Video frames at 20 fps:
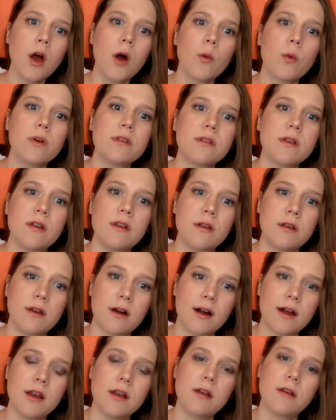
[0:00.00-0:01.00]
was
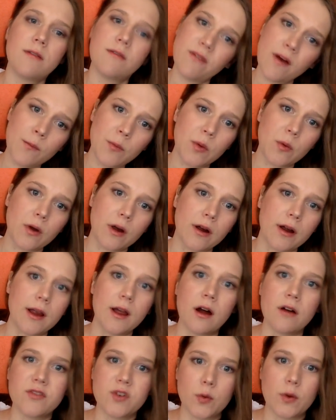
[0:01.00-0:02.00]
indicted in February
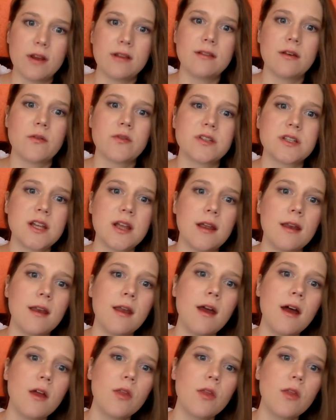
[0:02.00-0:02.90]
of 2017.